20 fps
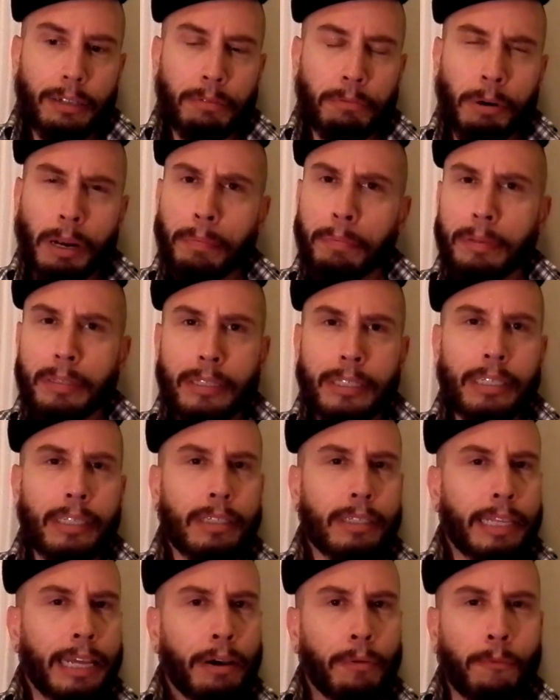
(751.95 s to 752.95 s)
Rape is
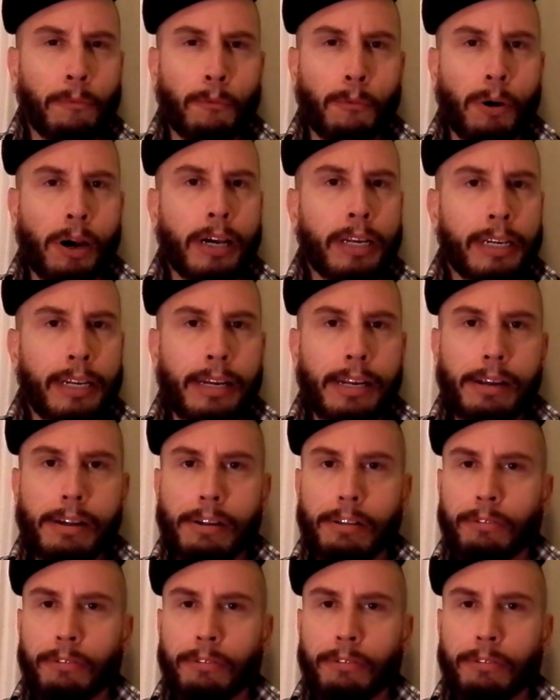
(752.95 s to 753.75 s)
still that one